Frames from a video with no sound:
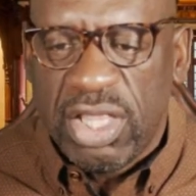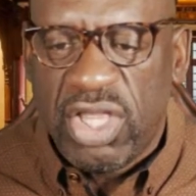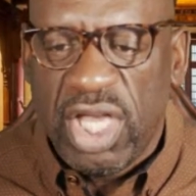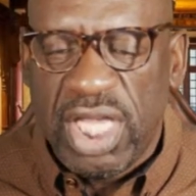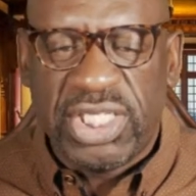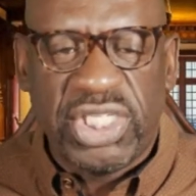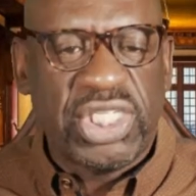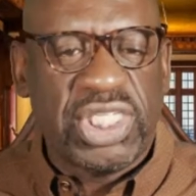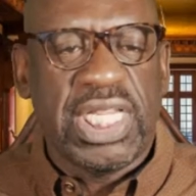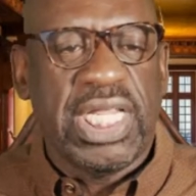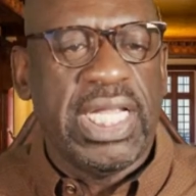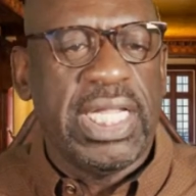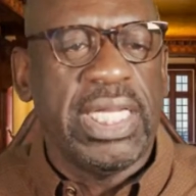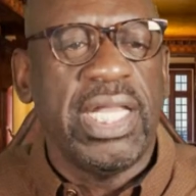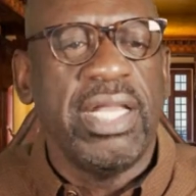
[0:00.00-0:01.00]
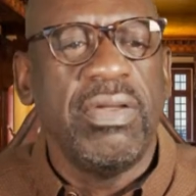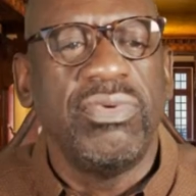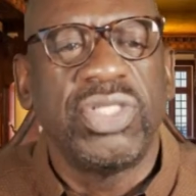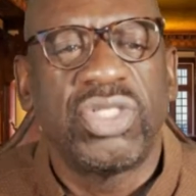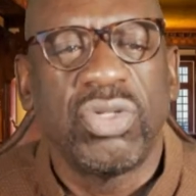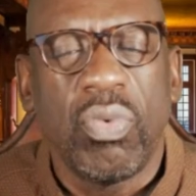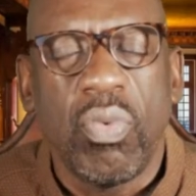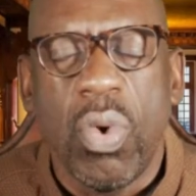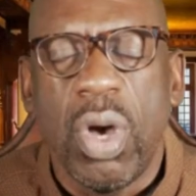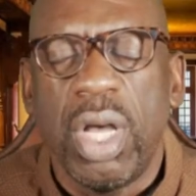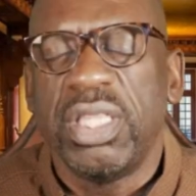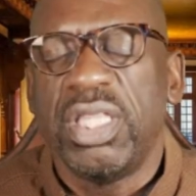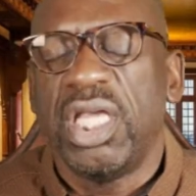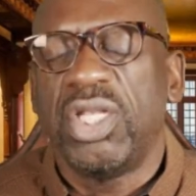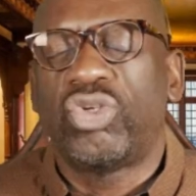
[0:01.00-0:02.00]
that sinned. He was the
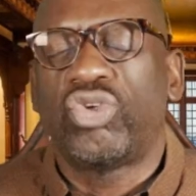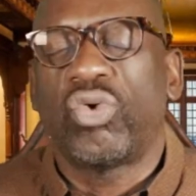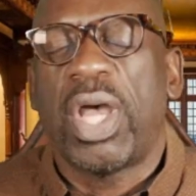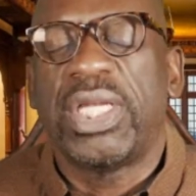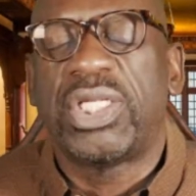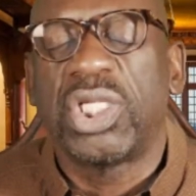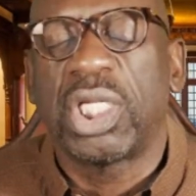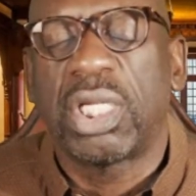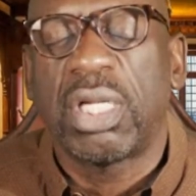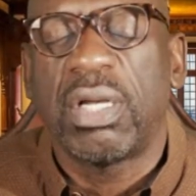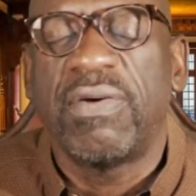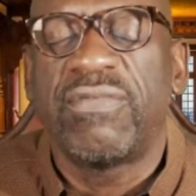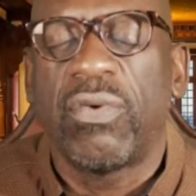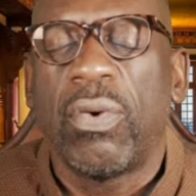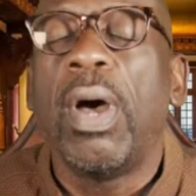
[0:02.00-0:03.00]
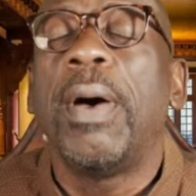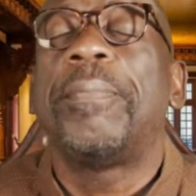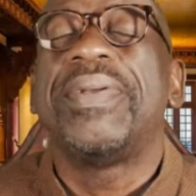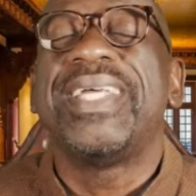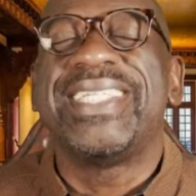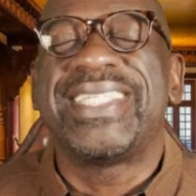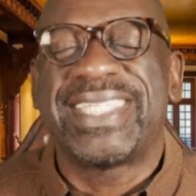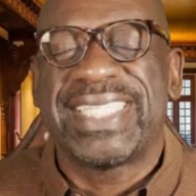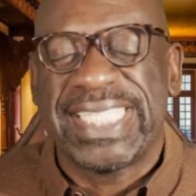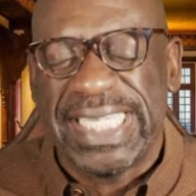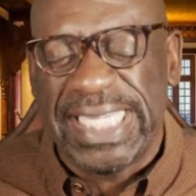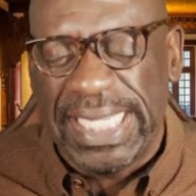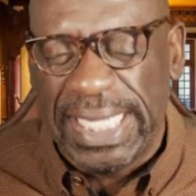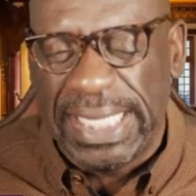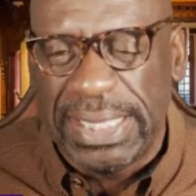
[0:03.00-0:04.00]
one that tried to cover up his
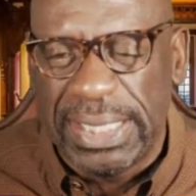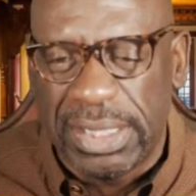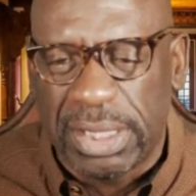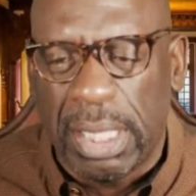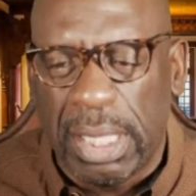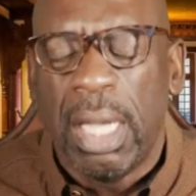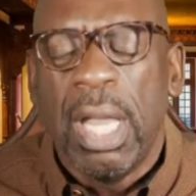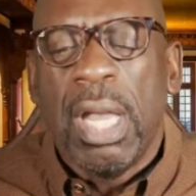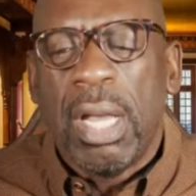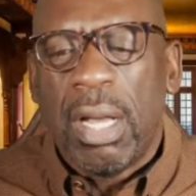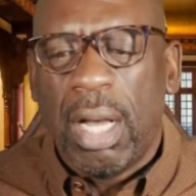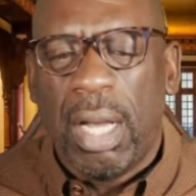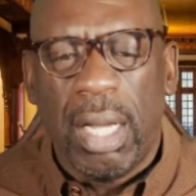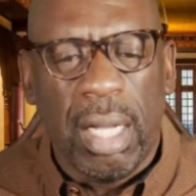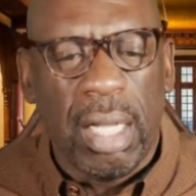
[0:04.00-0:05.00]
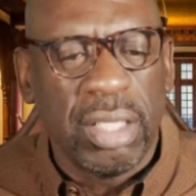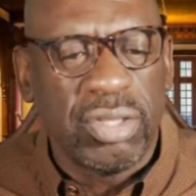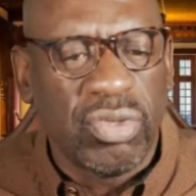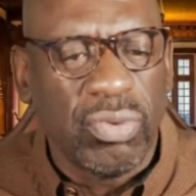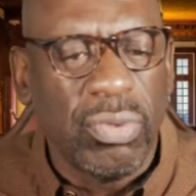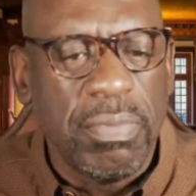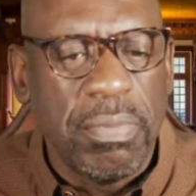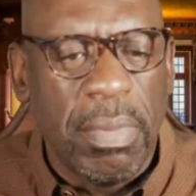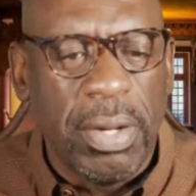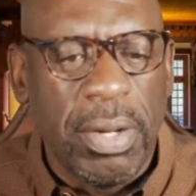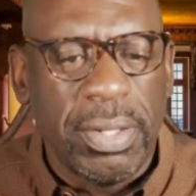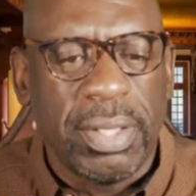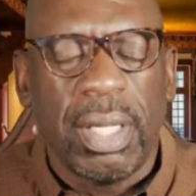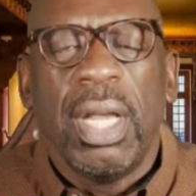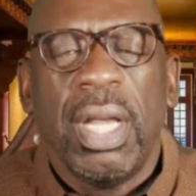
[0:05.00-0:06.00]
sins through
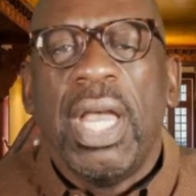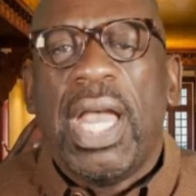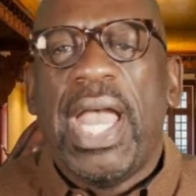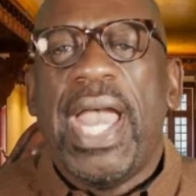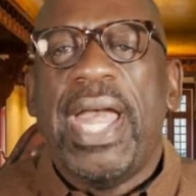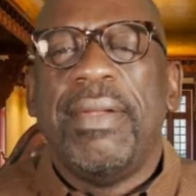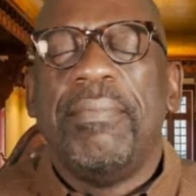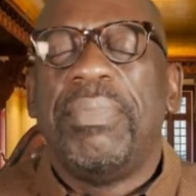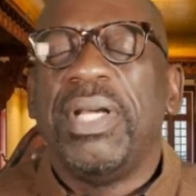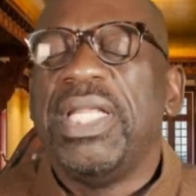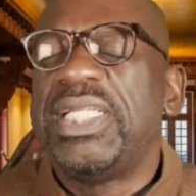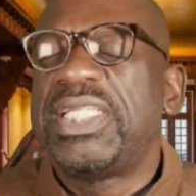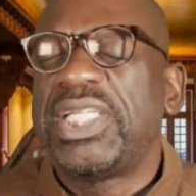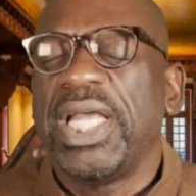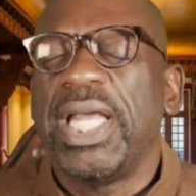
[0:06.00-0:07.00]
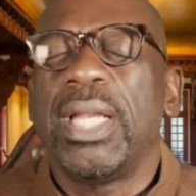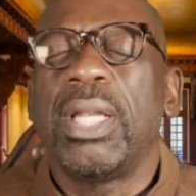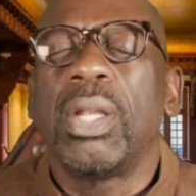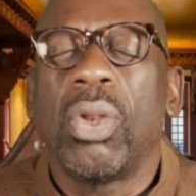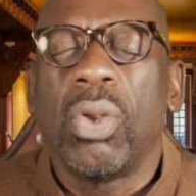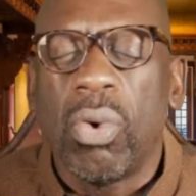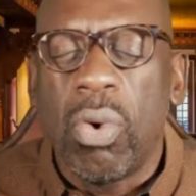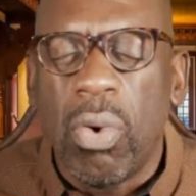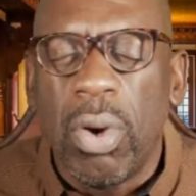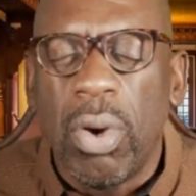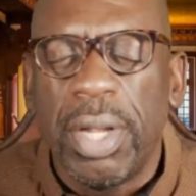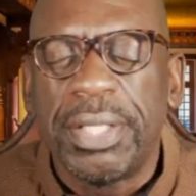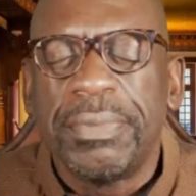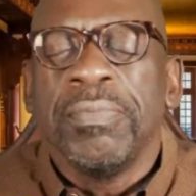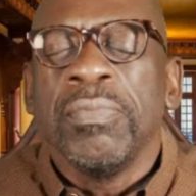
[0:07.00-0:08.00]
murder. But he said,
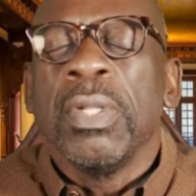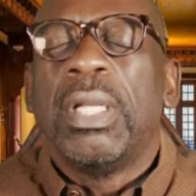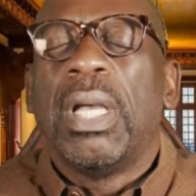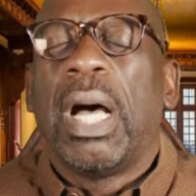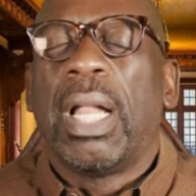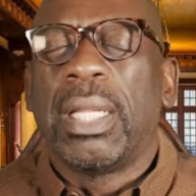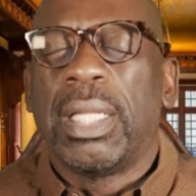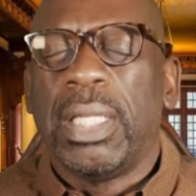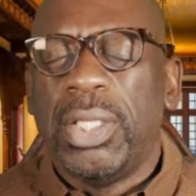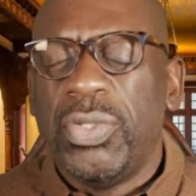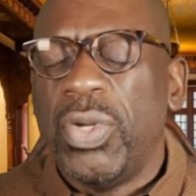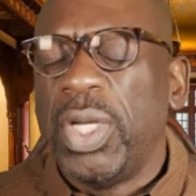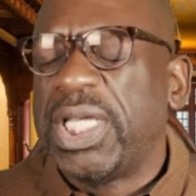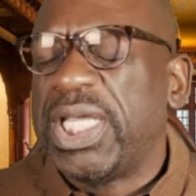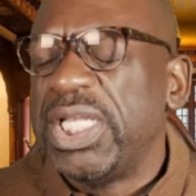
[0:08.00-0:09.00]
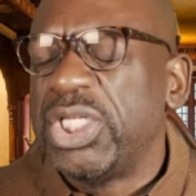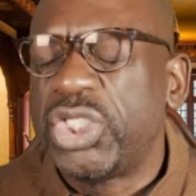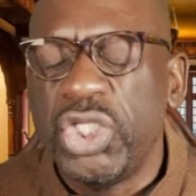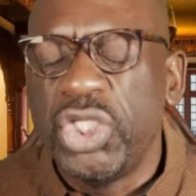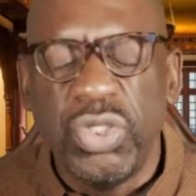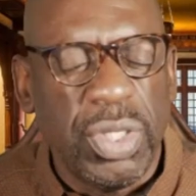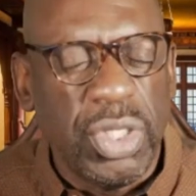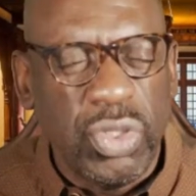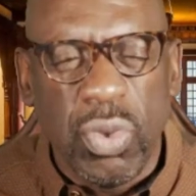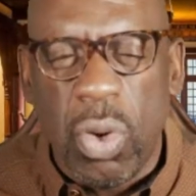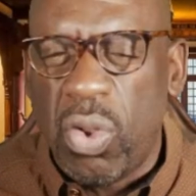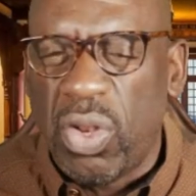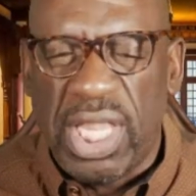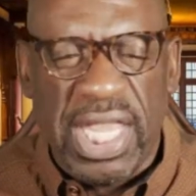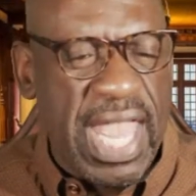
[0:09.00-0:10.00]
Lord, hallelujah, against you and
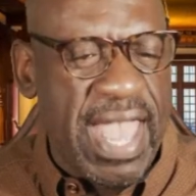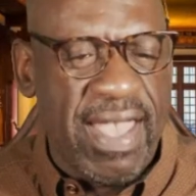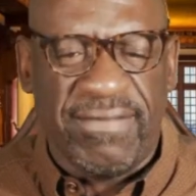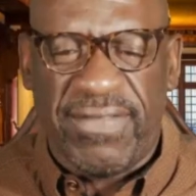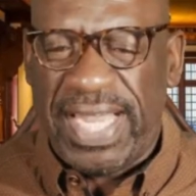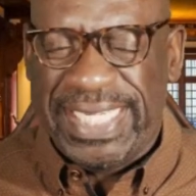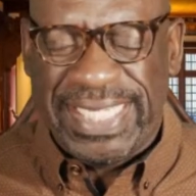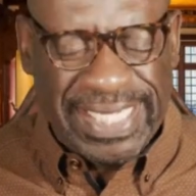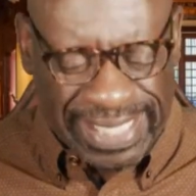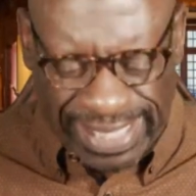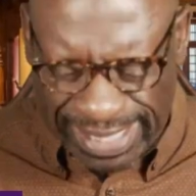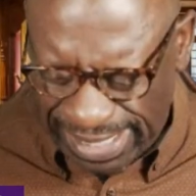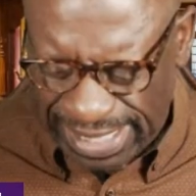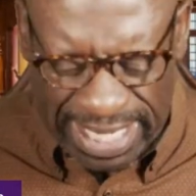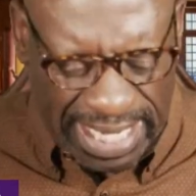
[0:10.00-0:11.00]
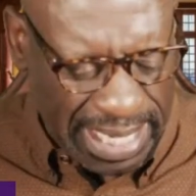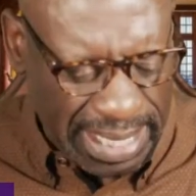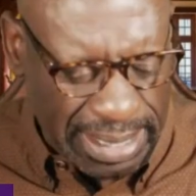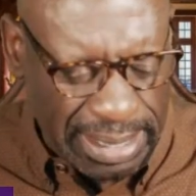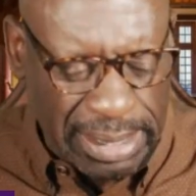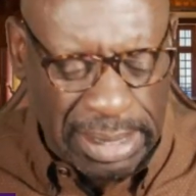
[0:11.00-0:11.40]
you only have I sinned.